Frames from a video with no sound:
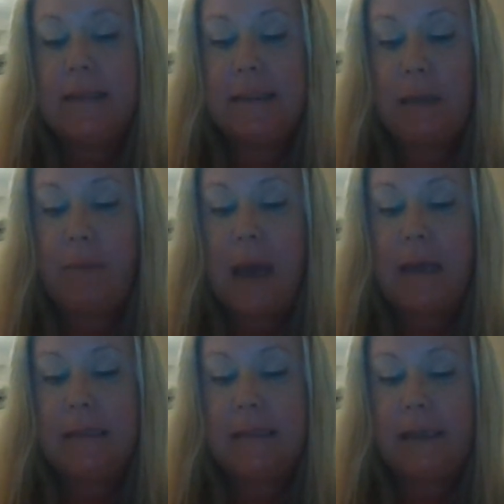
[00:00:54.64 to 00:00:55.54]
Zip,
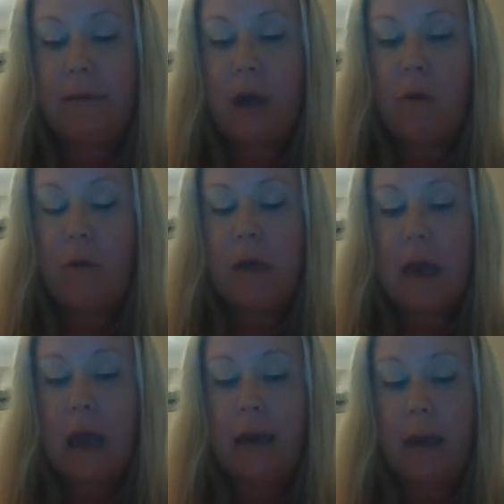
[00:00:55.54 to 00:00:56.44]
zero,
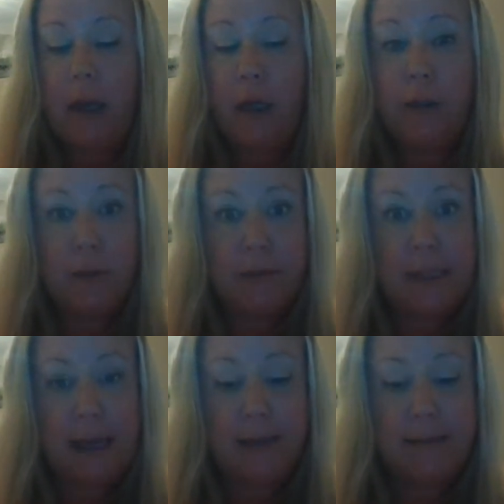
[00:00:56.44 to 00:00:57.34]
nada. Goose
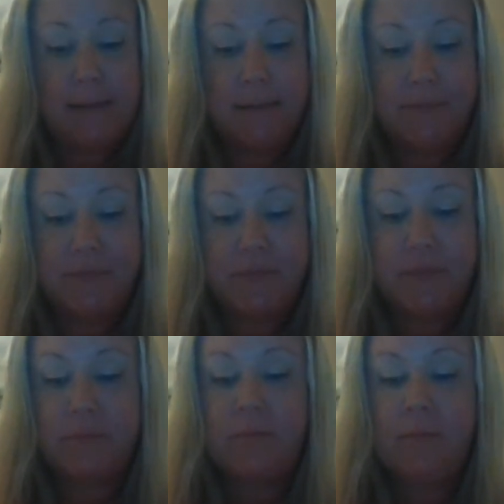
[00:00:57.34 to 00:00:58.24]
eggs,
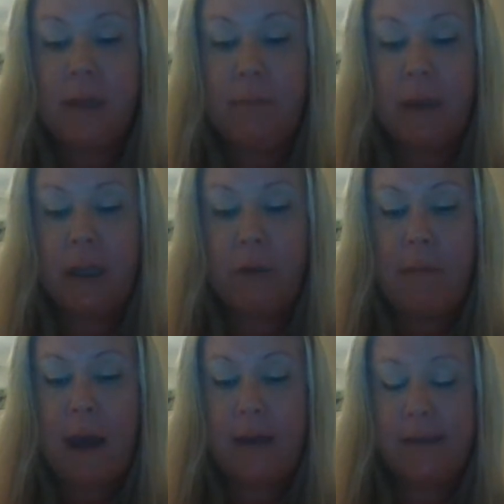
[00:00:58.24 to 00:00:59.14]
but you
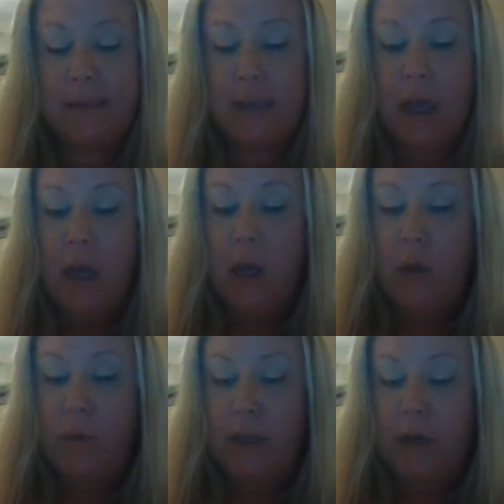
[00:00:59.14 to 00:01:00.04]
must,
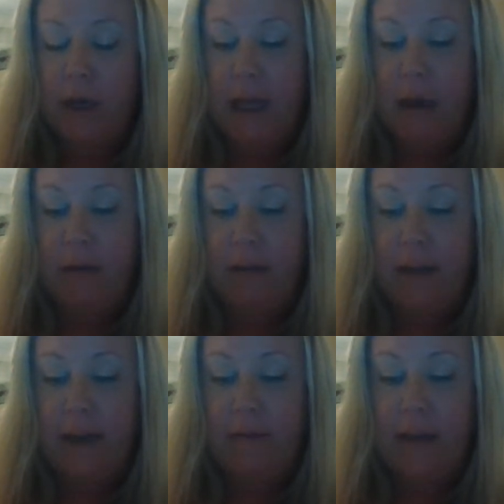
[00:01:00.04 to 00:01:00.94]
when you are
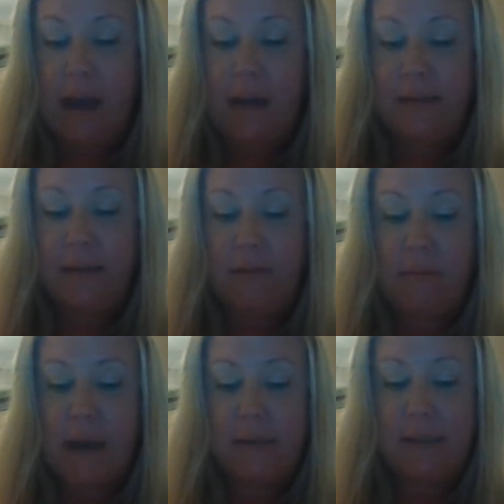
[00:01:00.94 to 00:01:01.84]
calculating the odds of the
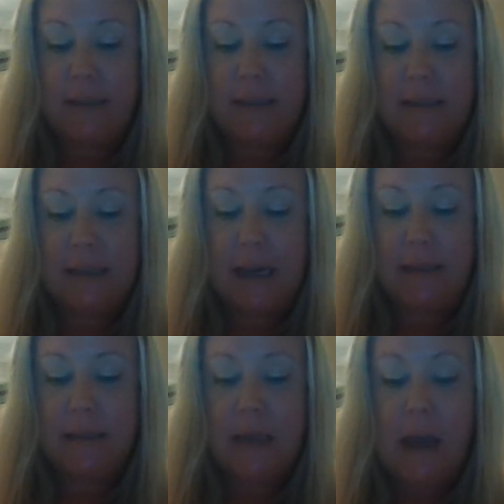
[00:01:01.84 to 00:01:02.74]
mouse's
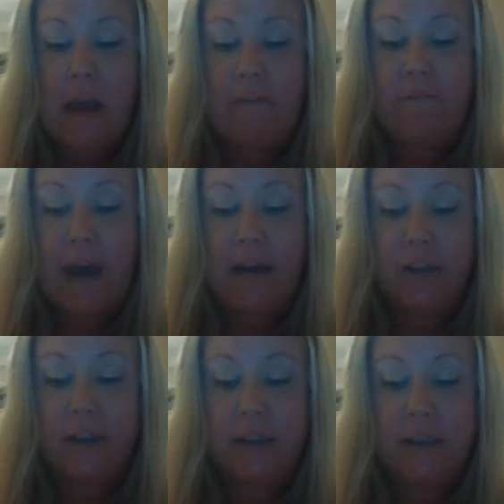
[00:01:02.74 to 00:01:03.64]
success,
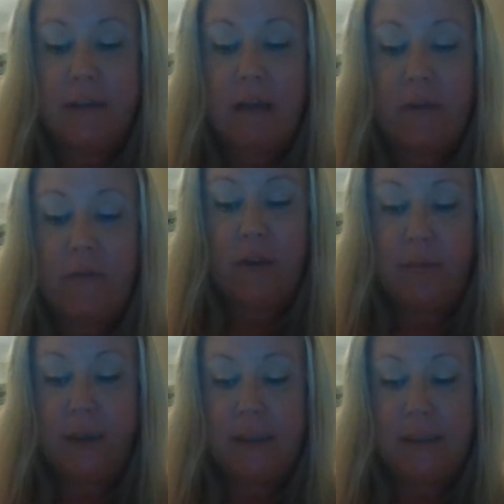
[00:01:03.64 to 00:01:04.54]
factor in his love
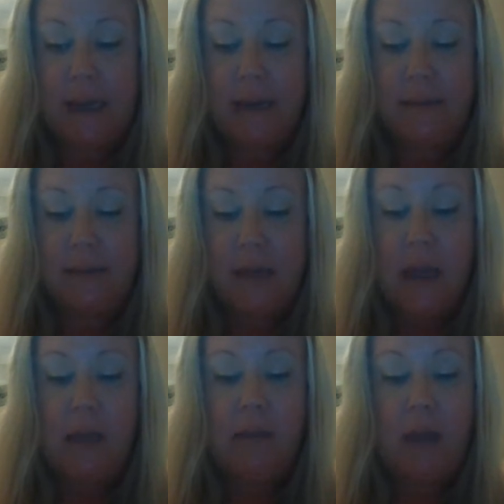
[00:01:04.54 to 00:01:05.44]
princess.
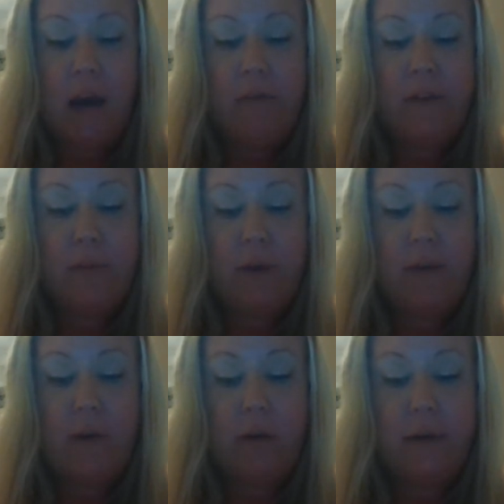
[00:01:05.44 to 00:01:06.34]
Love, as we
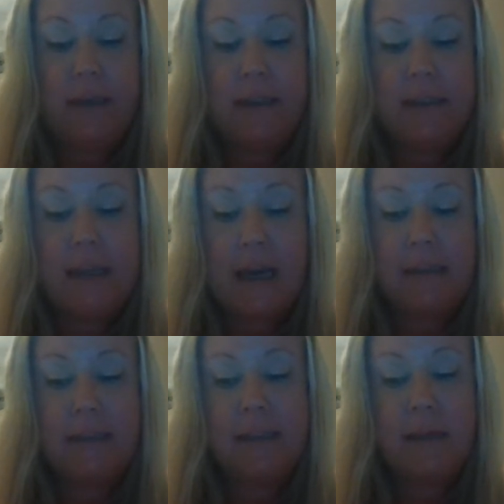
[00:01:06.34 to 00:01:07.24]
have already
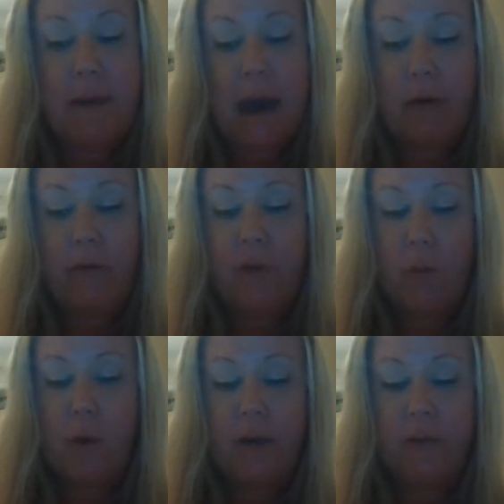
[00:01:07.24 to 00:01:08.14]
discussed, is a powerful,
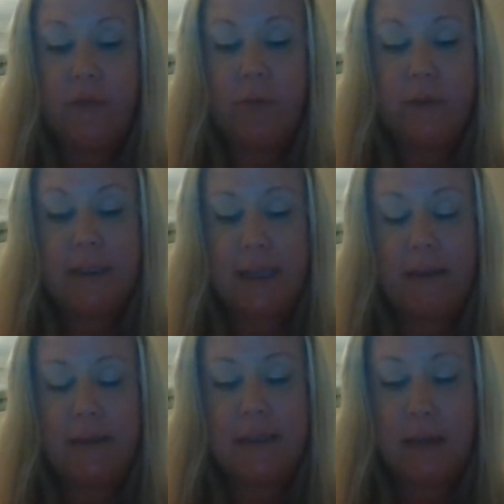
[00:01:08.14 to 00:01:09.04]
wonderful,
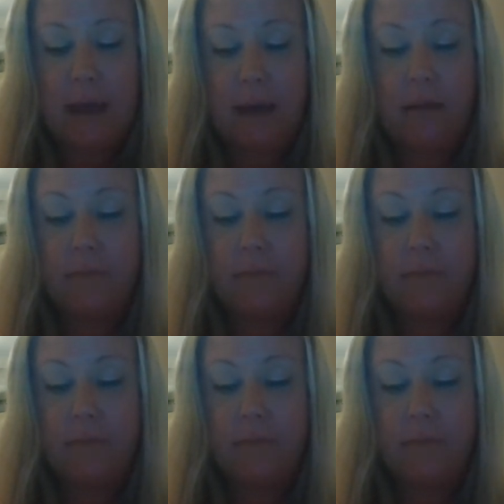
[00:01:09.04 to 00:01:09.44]
ridiculous thing,